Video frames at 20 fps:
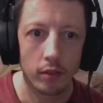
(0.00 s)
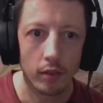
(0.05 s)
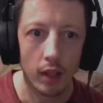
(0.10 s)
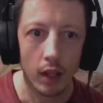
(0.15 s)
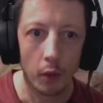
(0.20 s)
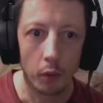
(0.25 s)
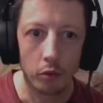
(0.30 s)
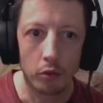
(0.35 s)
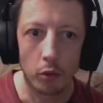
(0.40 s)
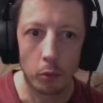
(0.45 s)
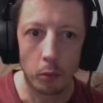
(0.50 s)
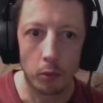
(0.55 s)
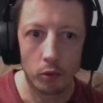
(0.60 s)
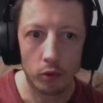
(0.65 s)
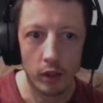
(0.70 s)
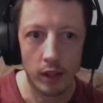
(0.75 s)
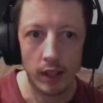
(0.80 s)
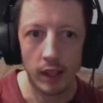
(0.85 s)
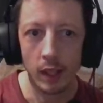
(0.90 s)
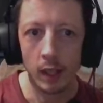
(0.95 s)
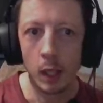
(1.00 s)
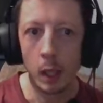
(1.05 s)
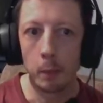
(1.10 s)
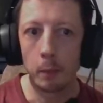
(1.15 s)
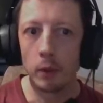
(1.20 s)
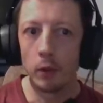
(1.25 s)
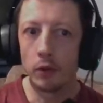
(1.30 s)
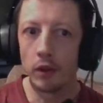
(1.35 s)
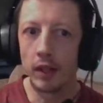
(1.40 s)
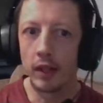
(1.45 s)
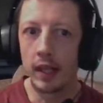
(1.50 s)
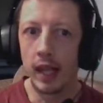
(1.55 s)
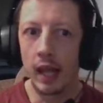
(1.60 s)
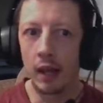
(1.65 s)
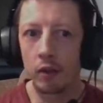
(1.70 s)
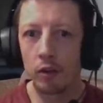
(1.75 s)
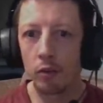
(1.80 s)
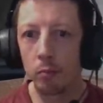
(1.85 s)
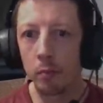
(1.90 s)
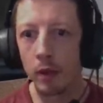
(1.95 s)
I was double checking that building there
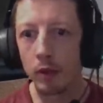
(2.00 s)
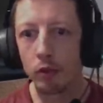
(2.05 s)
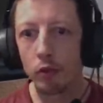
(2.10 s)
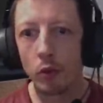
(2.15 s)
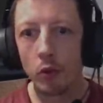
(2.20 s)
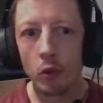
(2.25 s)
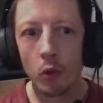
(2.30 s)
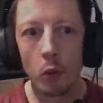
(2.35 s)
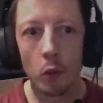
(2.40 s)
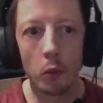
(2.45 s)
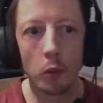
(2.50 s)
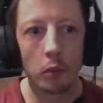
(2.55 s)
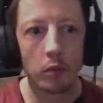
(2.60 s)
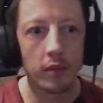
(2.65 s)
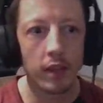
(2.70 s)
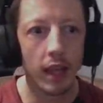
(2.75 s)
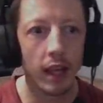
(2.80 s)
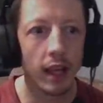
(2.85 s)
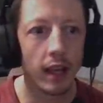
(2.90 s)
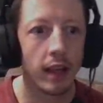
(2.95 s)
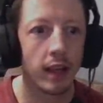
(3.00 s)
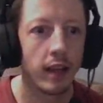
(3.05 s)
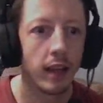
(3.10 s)
just to make sure no one was there.